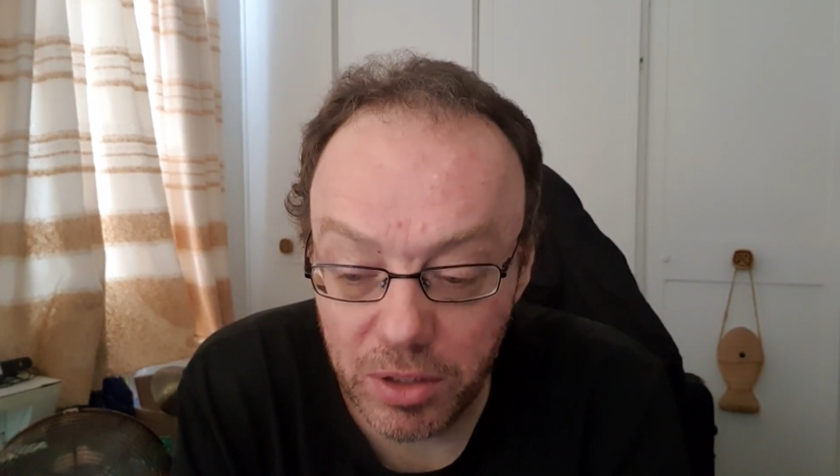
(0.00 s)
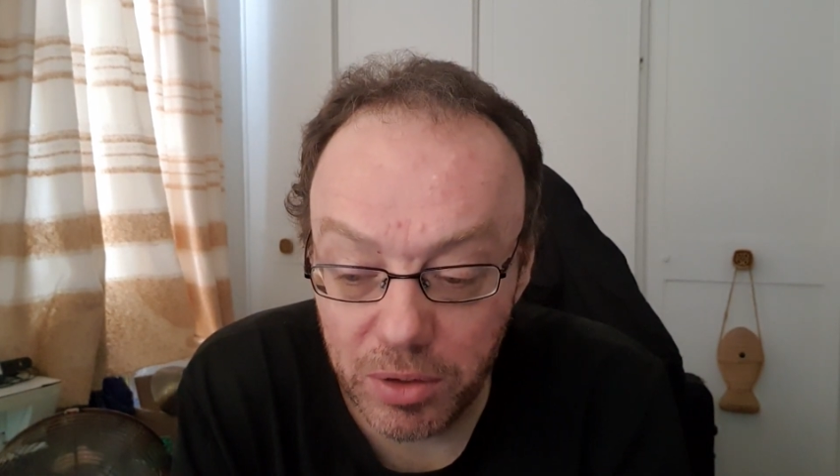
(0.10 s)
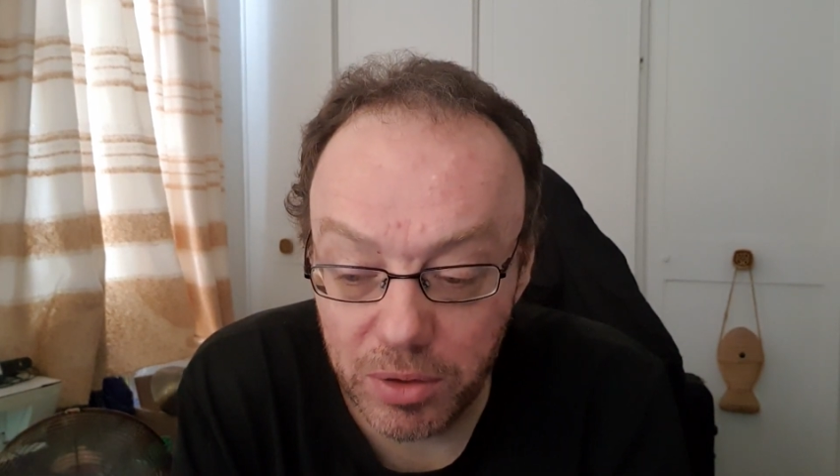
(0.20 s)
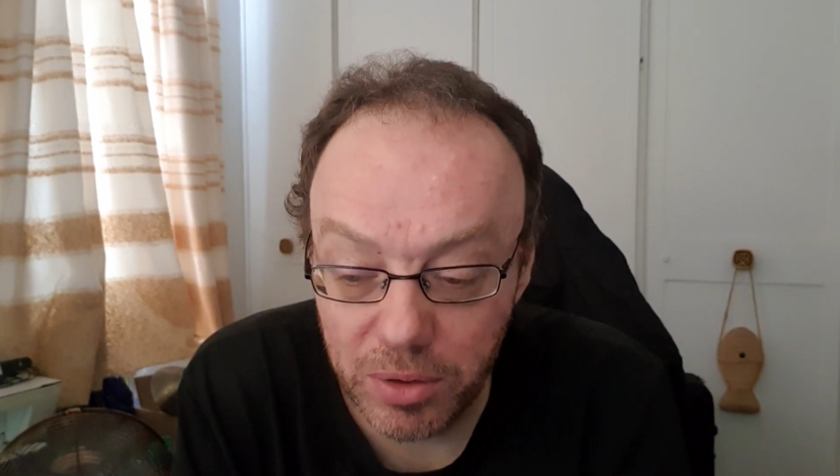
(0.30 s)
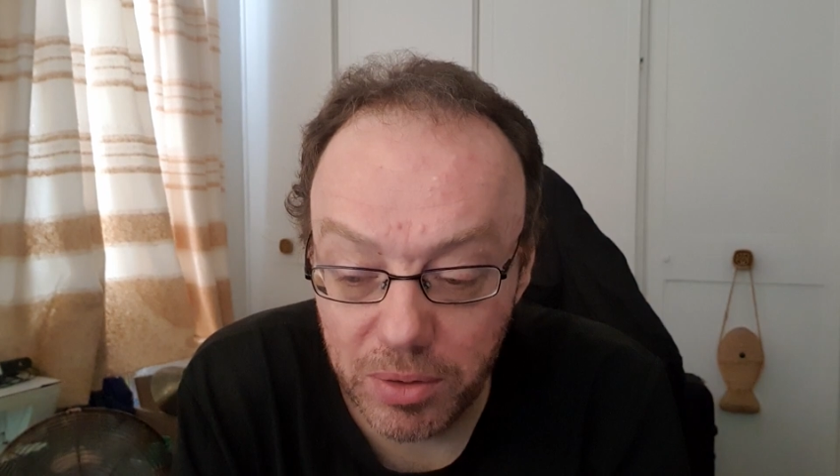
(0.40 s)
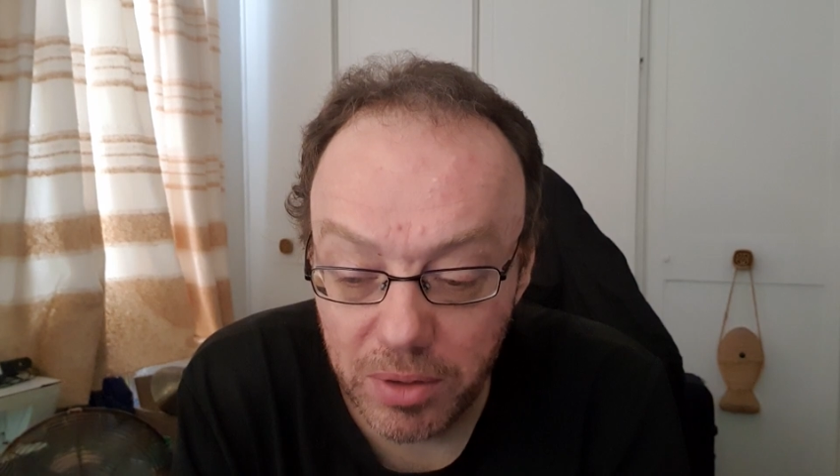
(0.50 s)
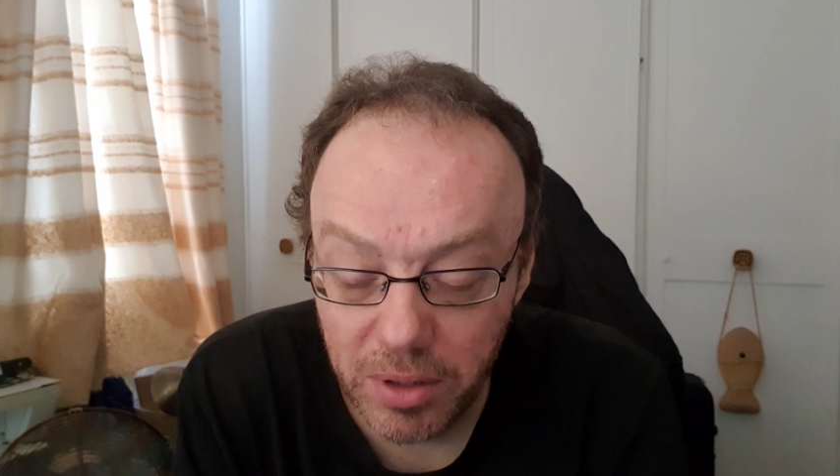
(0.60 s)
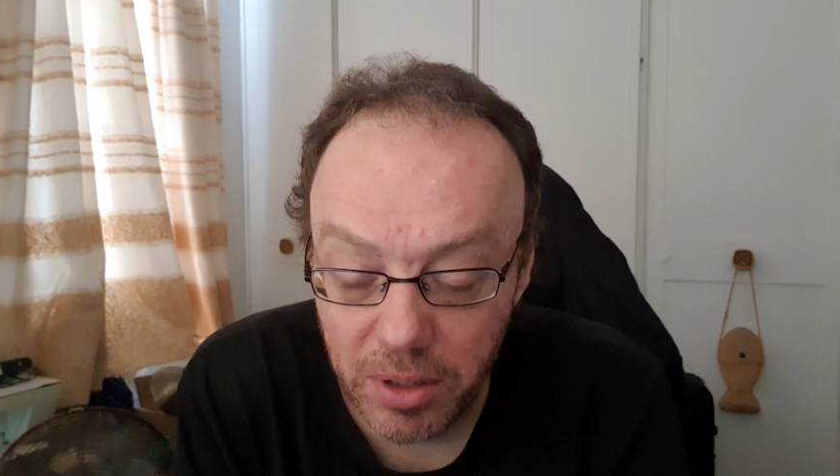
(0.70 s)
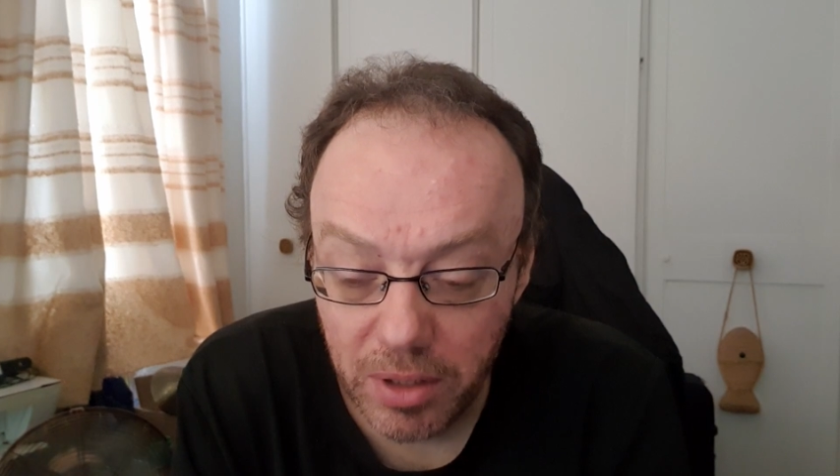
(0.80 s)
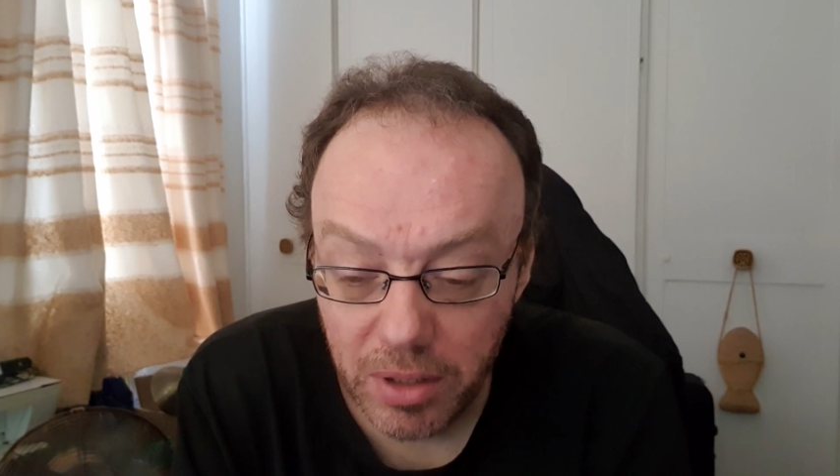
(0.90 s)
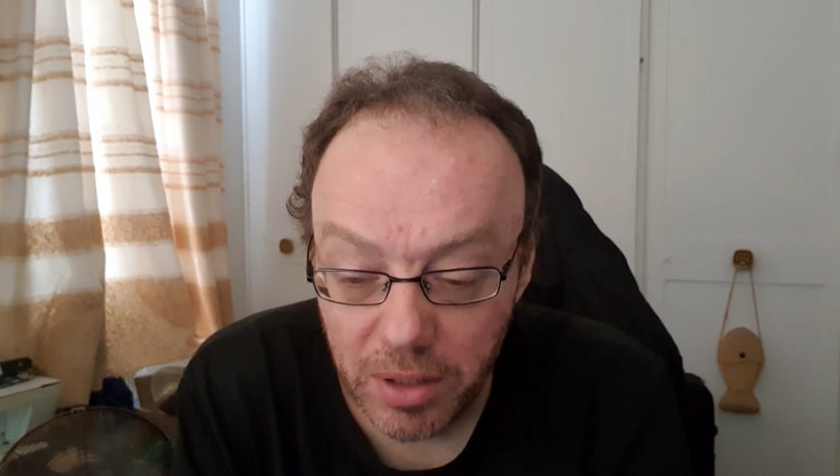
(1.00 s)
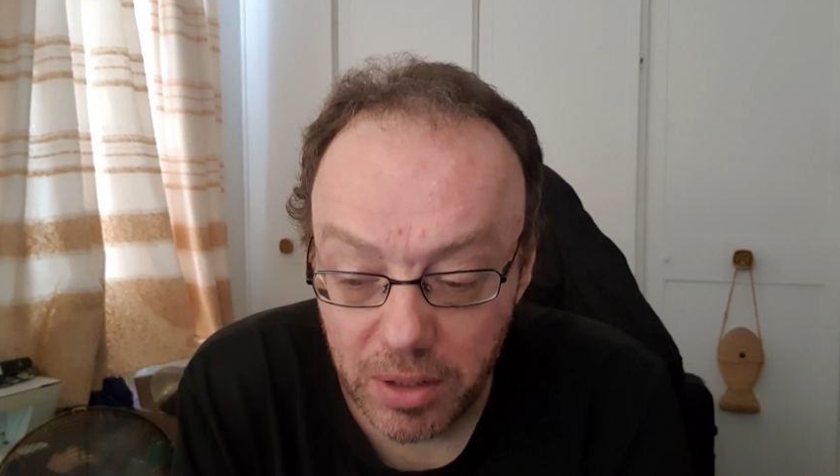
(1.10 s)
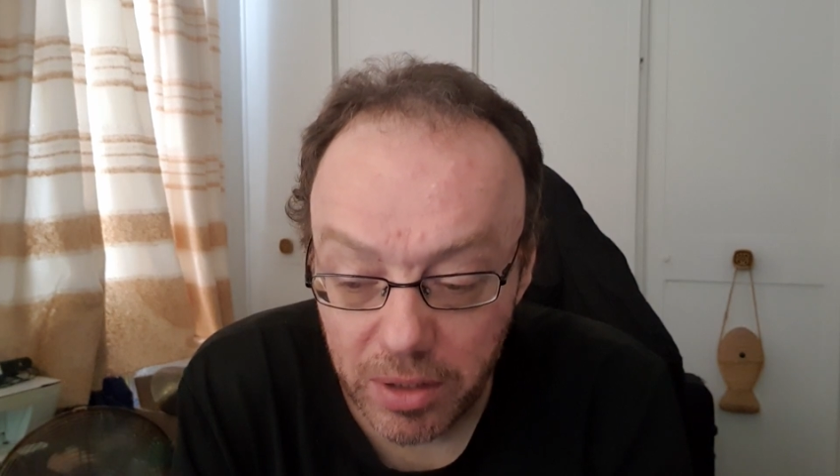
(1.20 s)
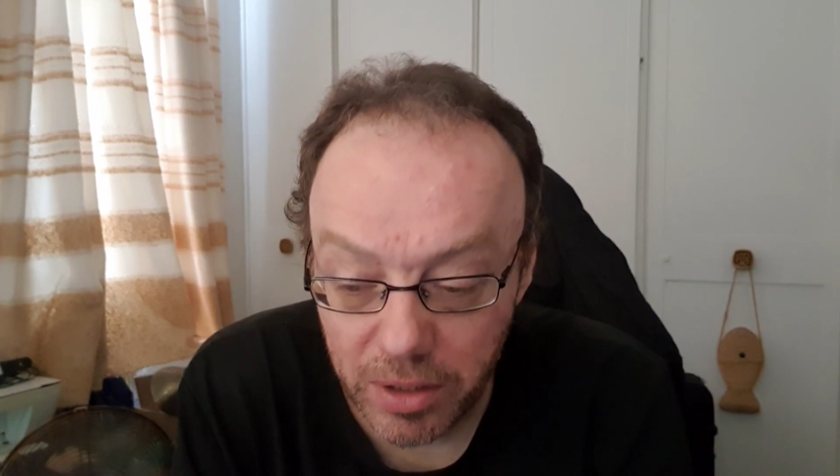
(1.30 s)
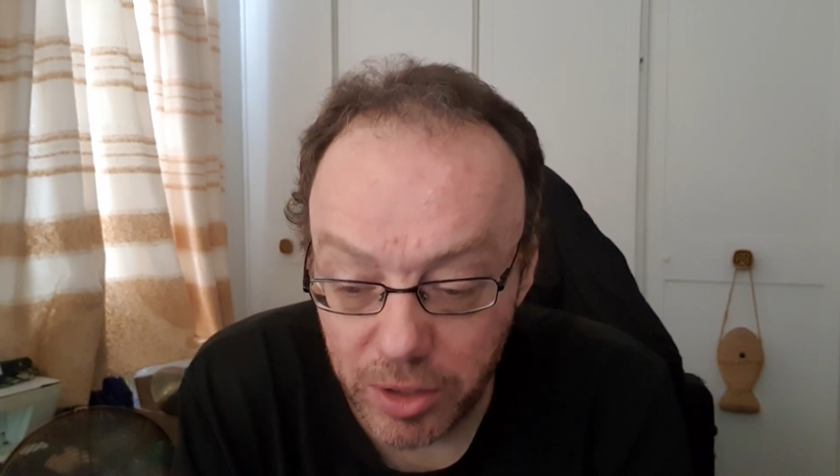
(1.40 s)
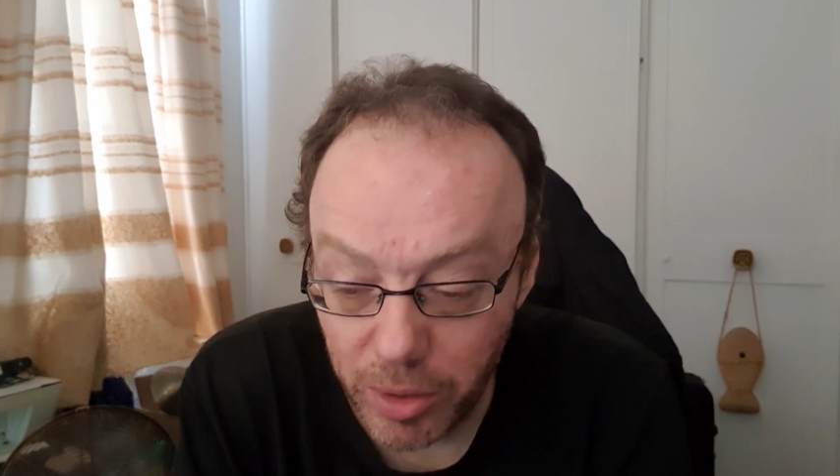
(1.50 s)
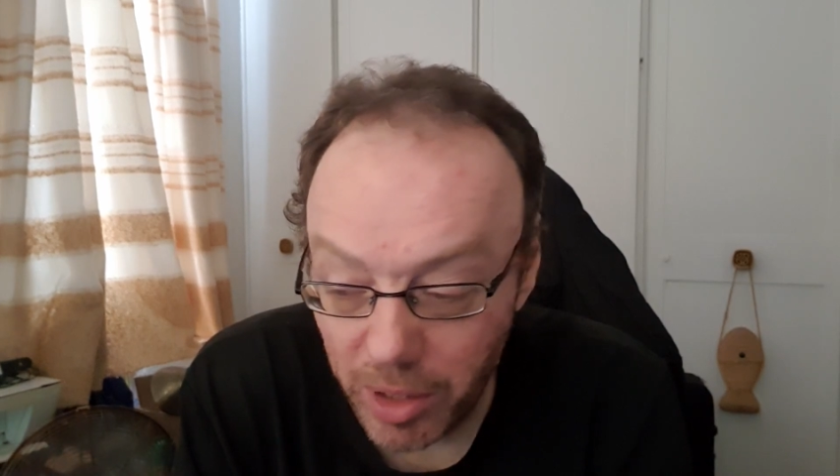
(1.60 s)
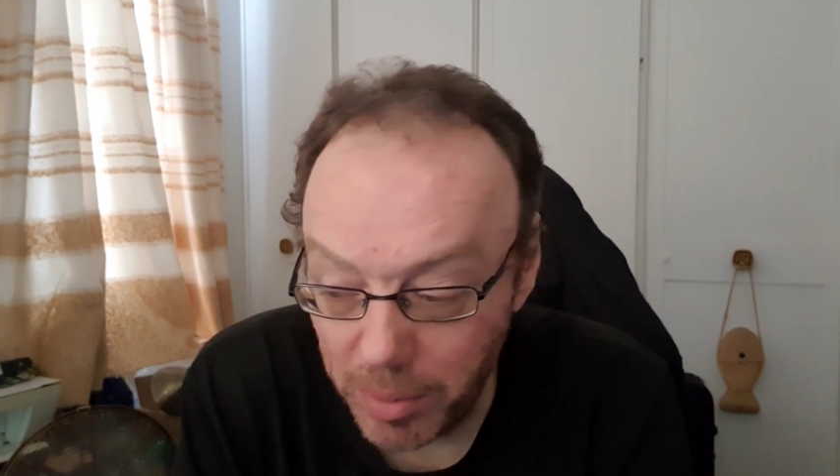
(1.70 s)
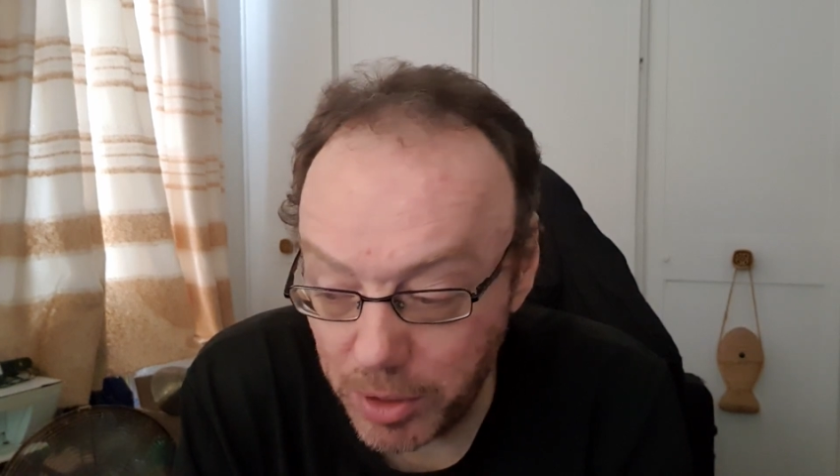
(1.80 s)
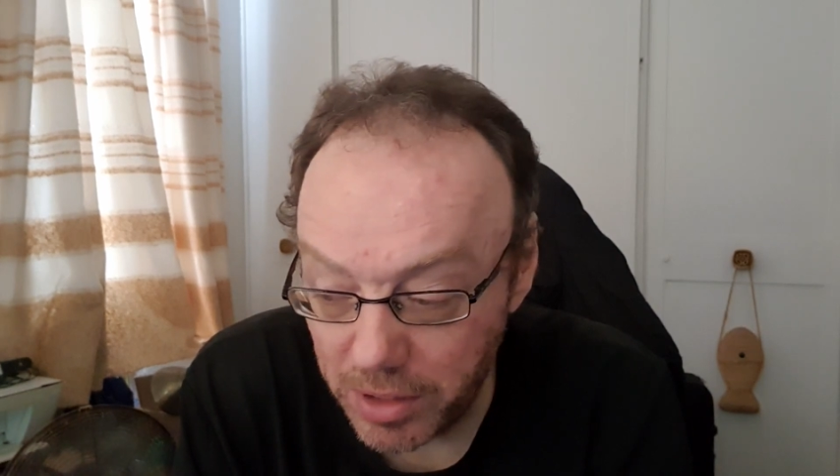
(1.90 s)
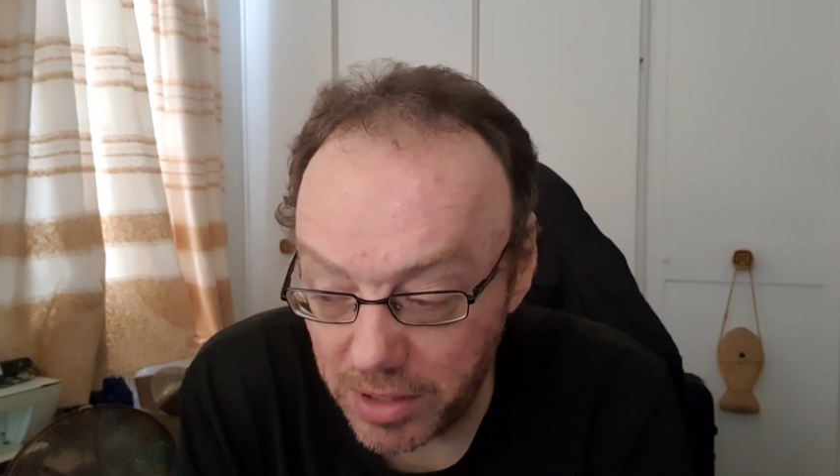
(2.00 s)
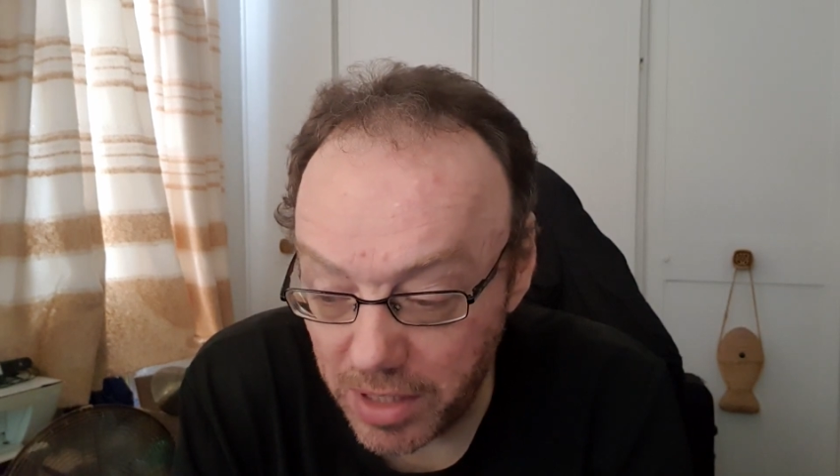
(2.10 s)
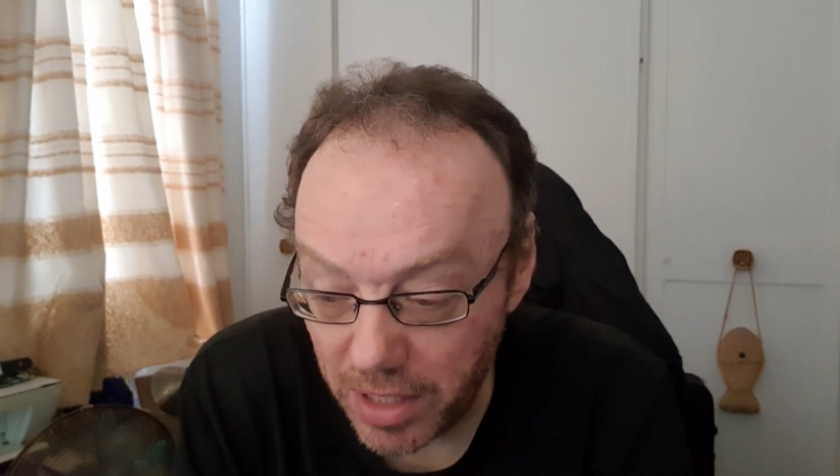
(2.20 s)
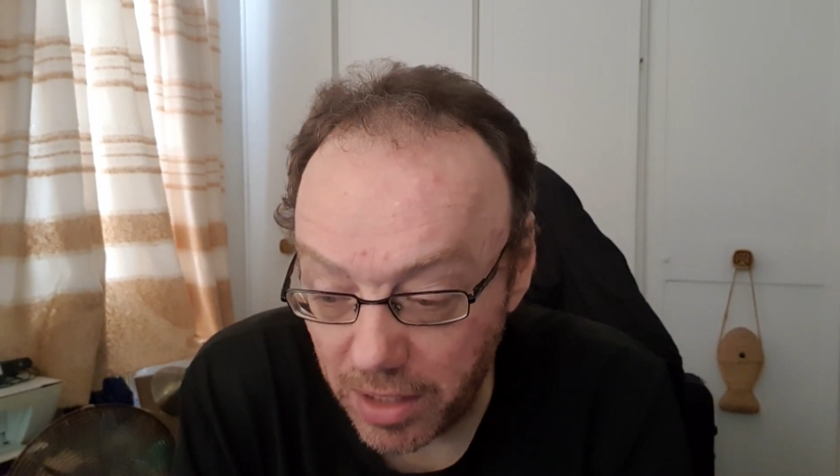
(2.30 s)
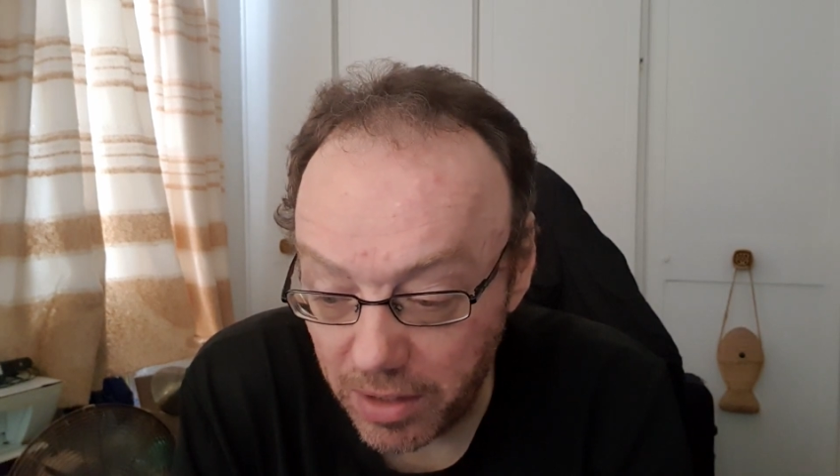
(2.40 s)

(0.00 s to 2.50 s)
your options there.